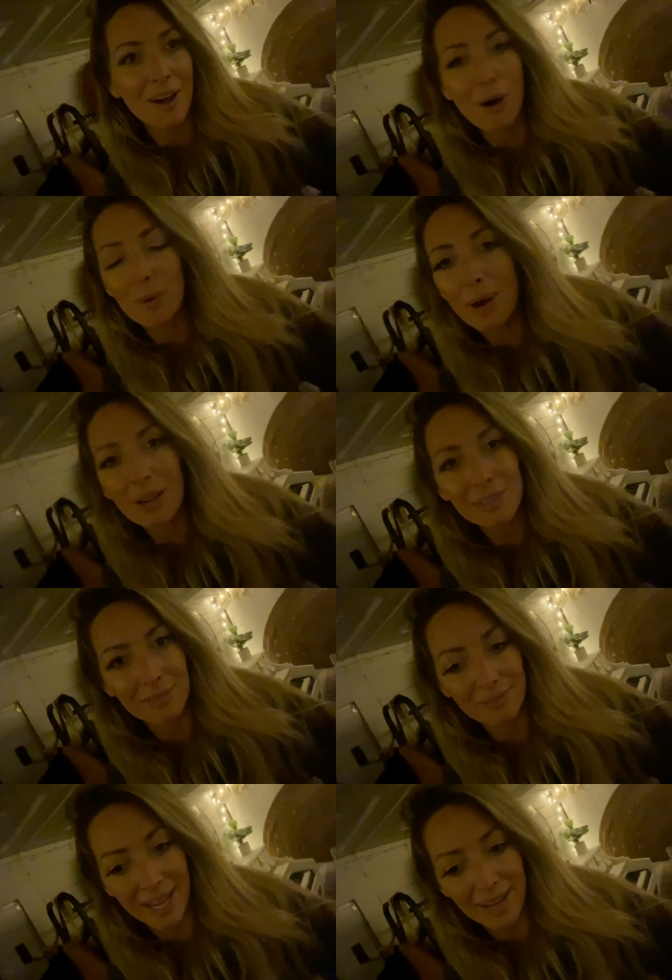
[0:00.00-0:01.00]
All walks
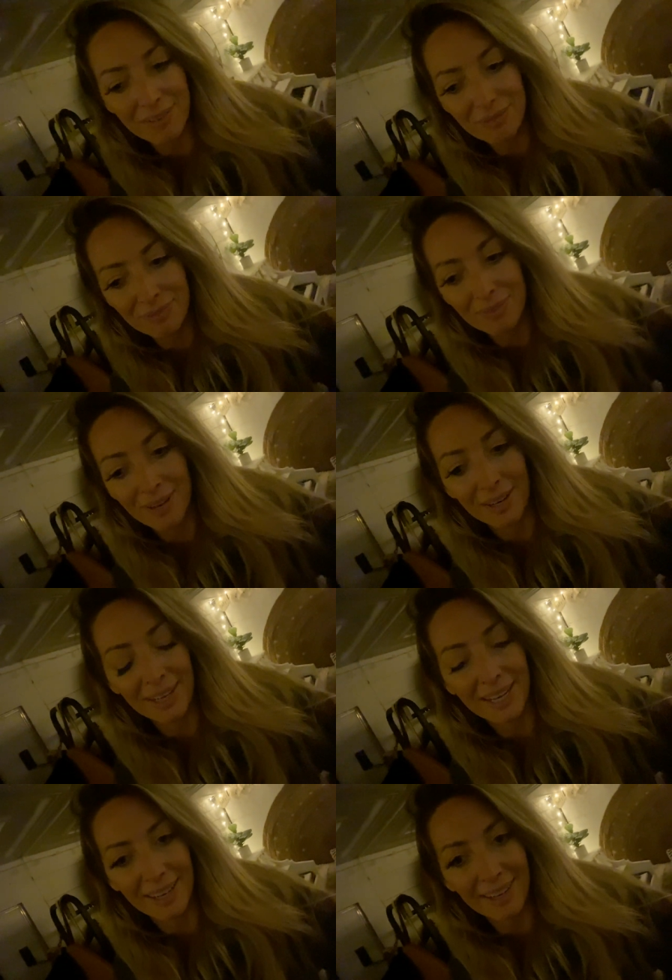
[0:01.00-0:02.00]
of life are
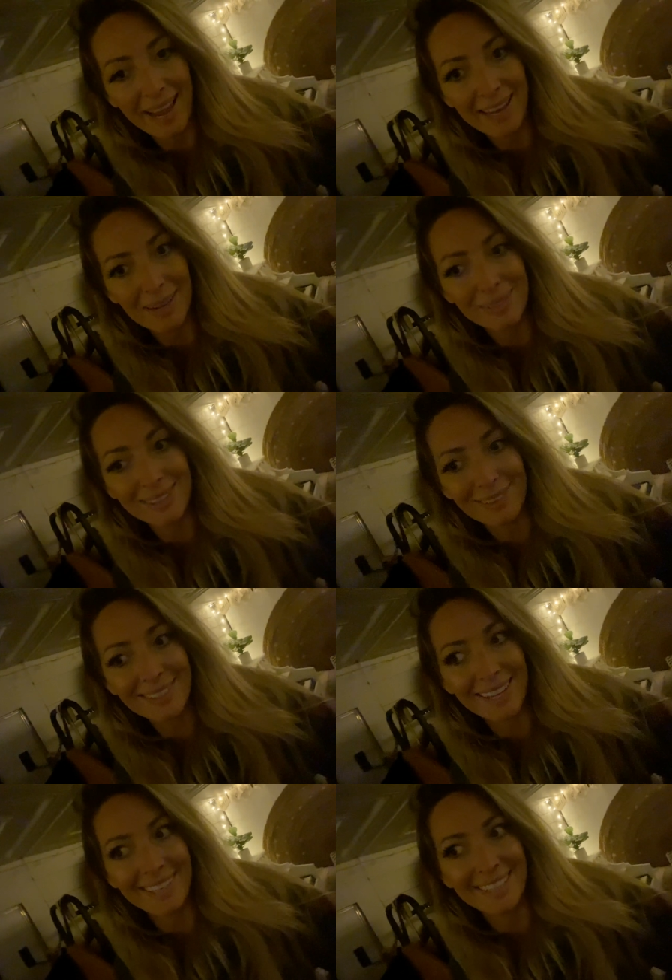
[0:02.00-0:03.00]
here and I'm so
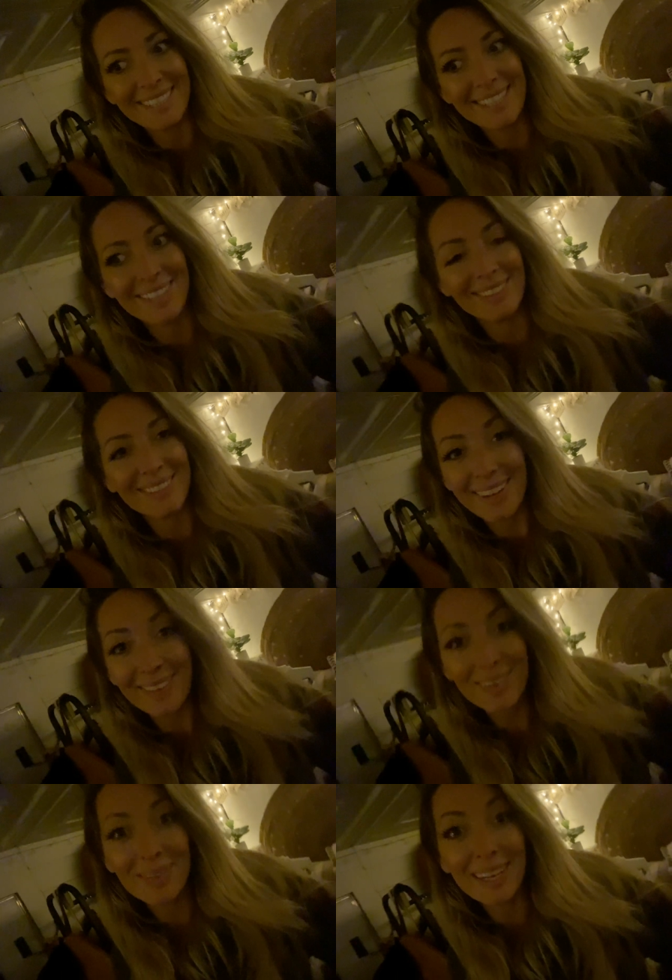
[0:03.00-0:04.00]
excited to see
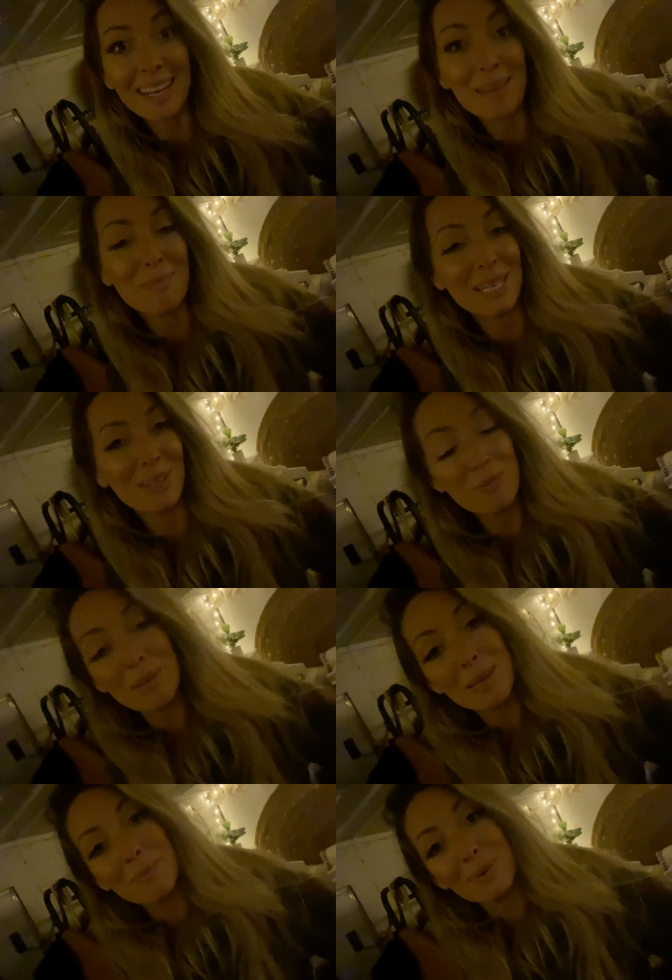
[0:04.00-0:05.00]
everybody, meet new
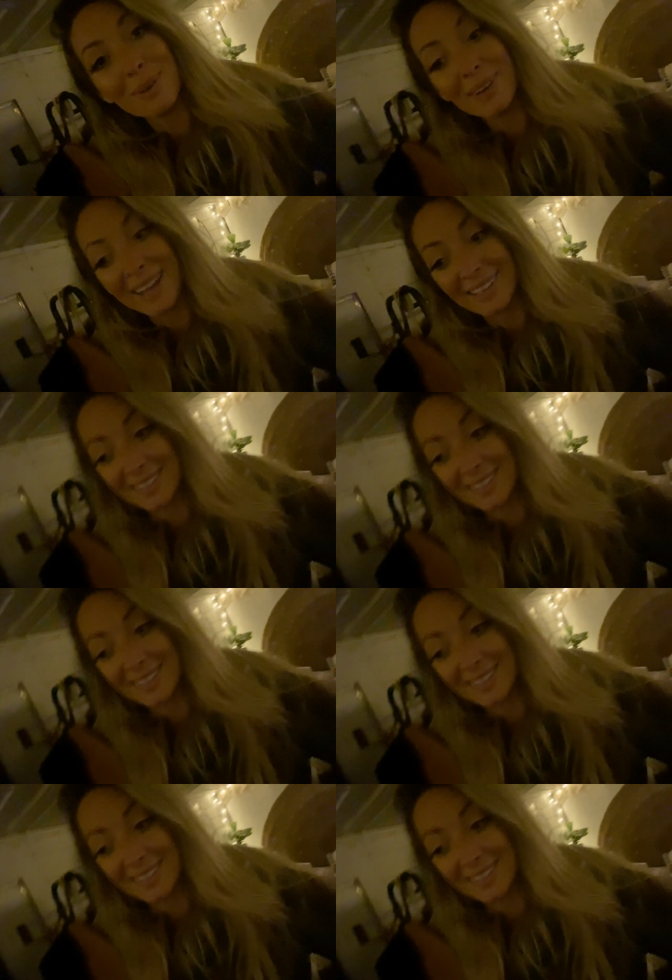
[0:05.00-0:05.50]
people and